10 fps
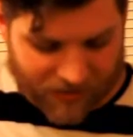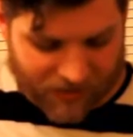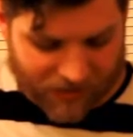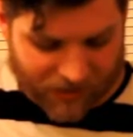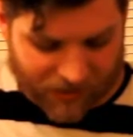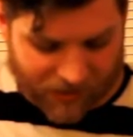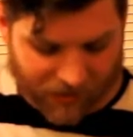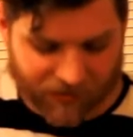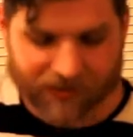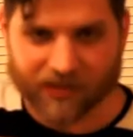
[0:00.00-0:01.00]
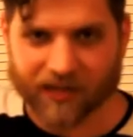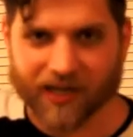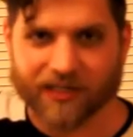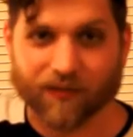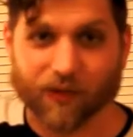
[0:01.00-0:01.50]
they just are
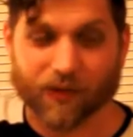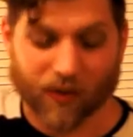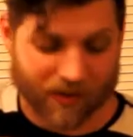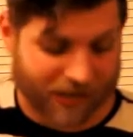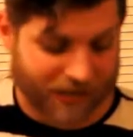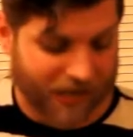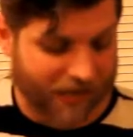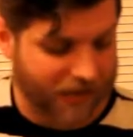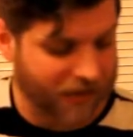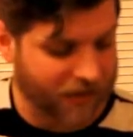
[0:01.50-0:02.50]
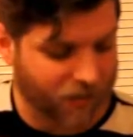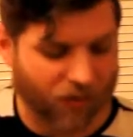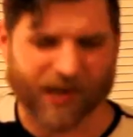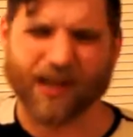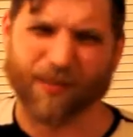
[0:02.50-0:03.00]
selective with what they take. They're more
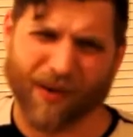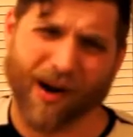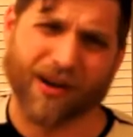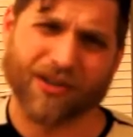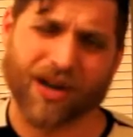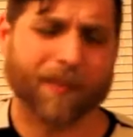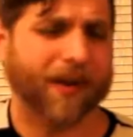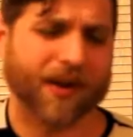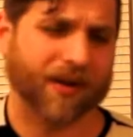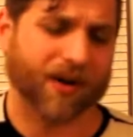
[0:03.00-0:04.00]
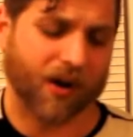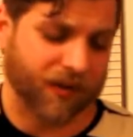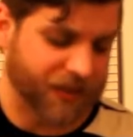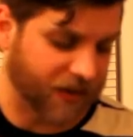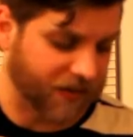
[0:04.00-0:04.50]
like a pawn shop. They don't call
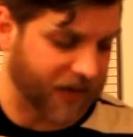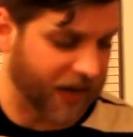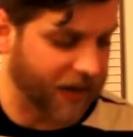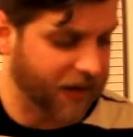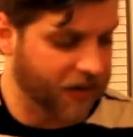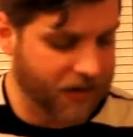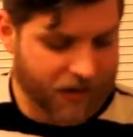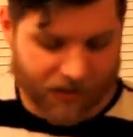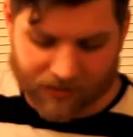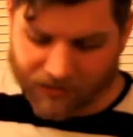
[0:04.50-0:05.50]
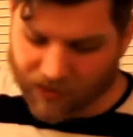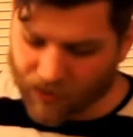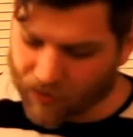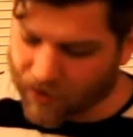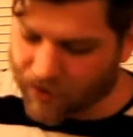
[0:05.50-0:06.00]
themselves that.
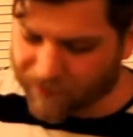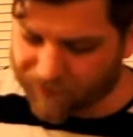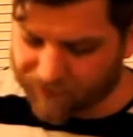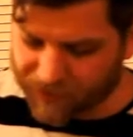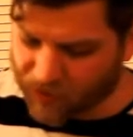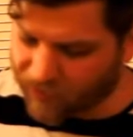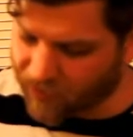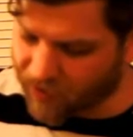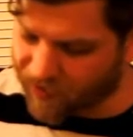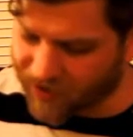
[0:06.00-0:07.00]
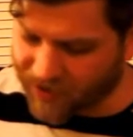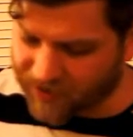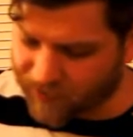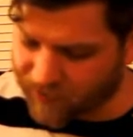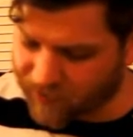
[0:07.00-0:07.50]
So they don't pawn
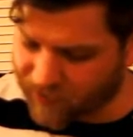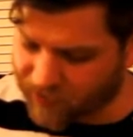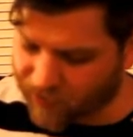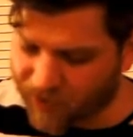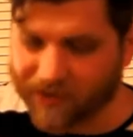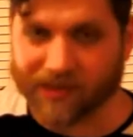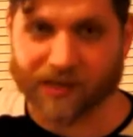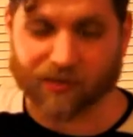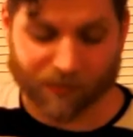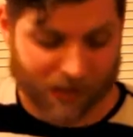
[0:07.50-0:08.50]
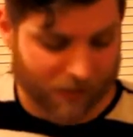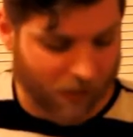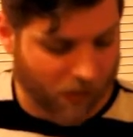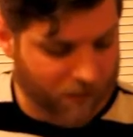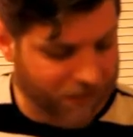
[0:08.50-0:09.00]
things, but they do buy things from
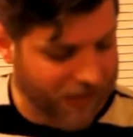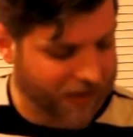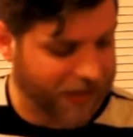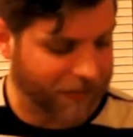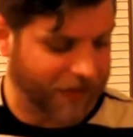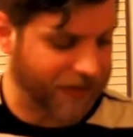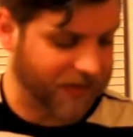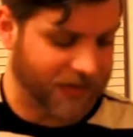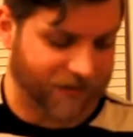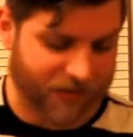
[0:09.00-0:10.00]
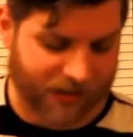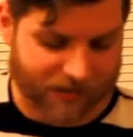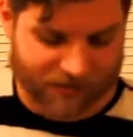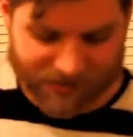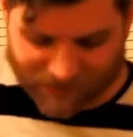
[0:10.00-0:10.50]
people, and then they pick things off
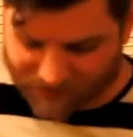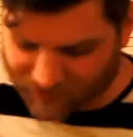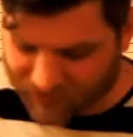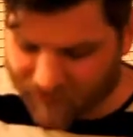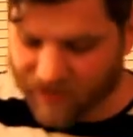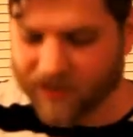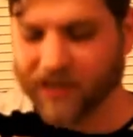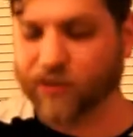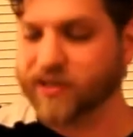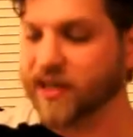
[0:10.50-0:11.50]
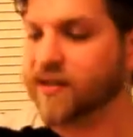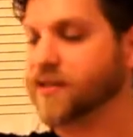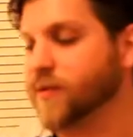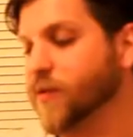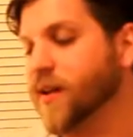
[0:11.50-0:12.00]
Craigslist and sell it. Anyways, I got this
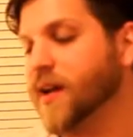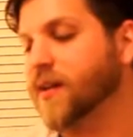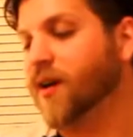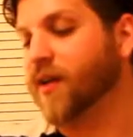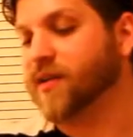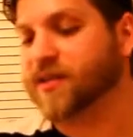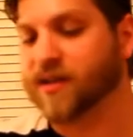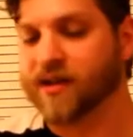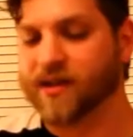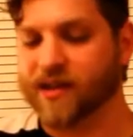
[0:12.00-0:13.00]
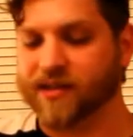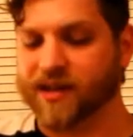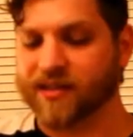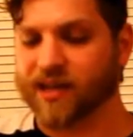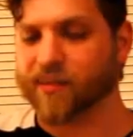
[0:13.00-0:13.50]
for $29. It's
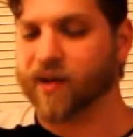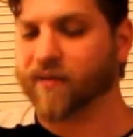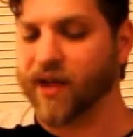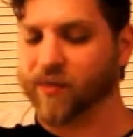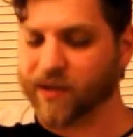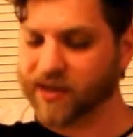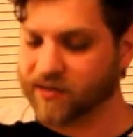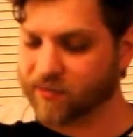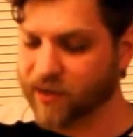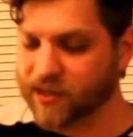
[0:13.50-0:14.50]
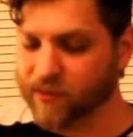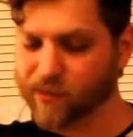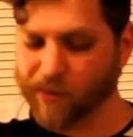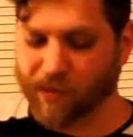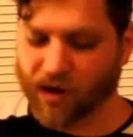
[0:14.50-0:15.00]
got sentimental value because it reminds me of
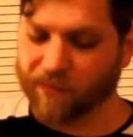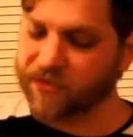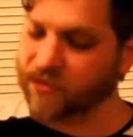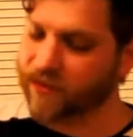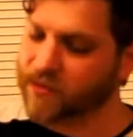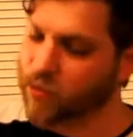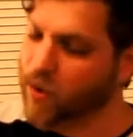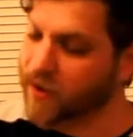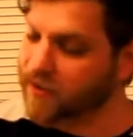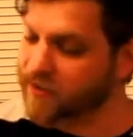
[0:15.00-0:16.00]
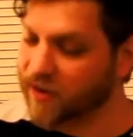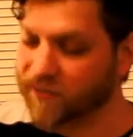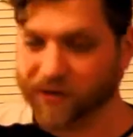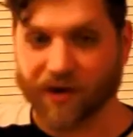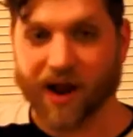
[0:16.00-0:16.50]
my mom. She loves Hawaiian stuff,
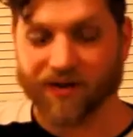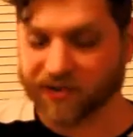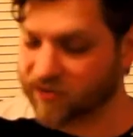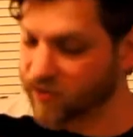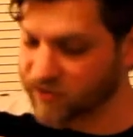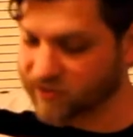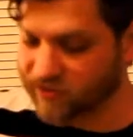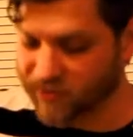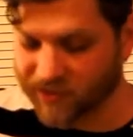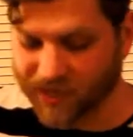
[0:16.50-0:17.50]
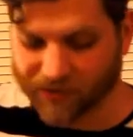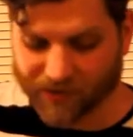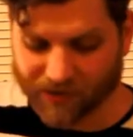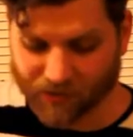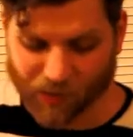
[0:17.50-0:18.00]
and her house has always been
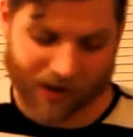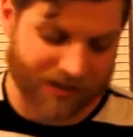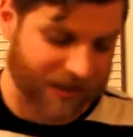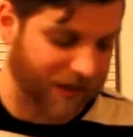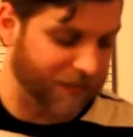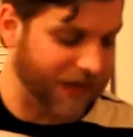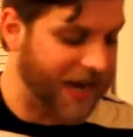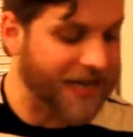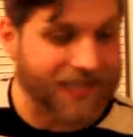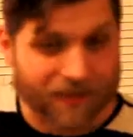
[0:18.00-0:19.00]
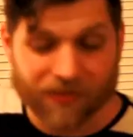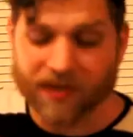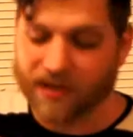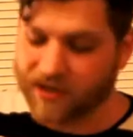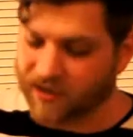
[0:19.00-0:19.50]
decorated in Hawaii stuff because
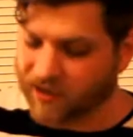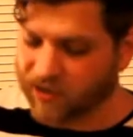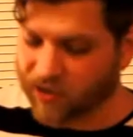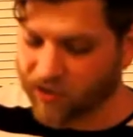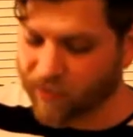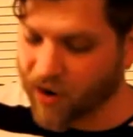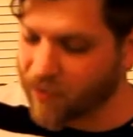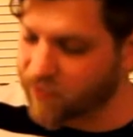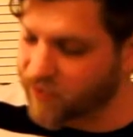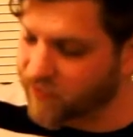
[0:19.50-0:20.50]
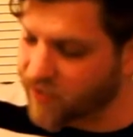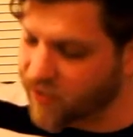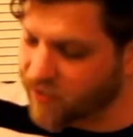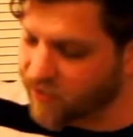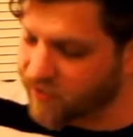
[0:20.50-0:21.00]
her mom lived
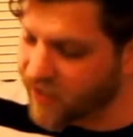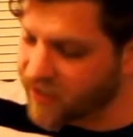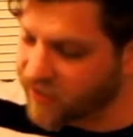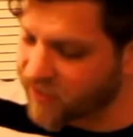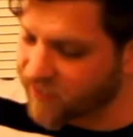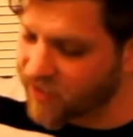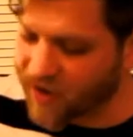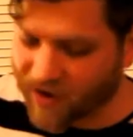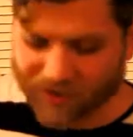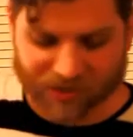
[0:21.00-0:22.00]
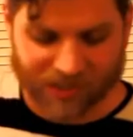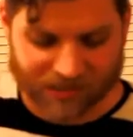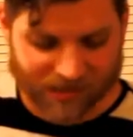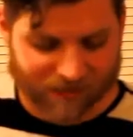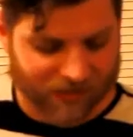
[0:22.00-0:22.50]
there, and her dad lived there, and she
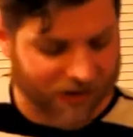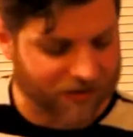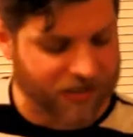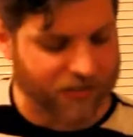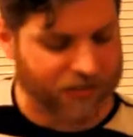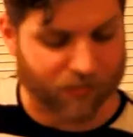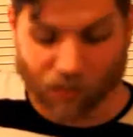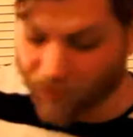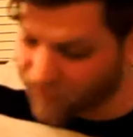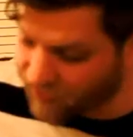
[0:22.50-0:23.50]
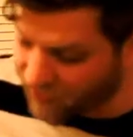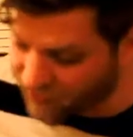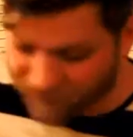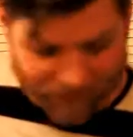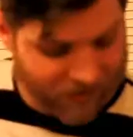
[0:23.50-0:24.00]
lived there, and she was born
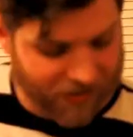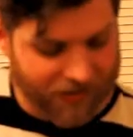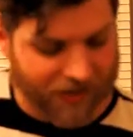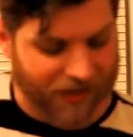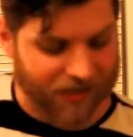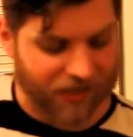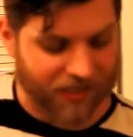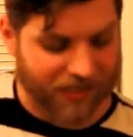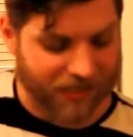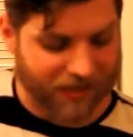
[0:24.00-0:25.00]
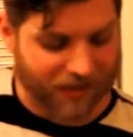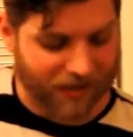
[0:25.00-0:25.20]
there, and she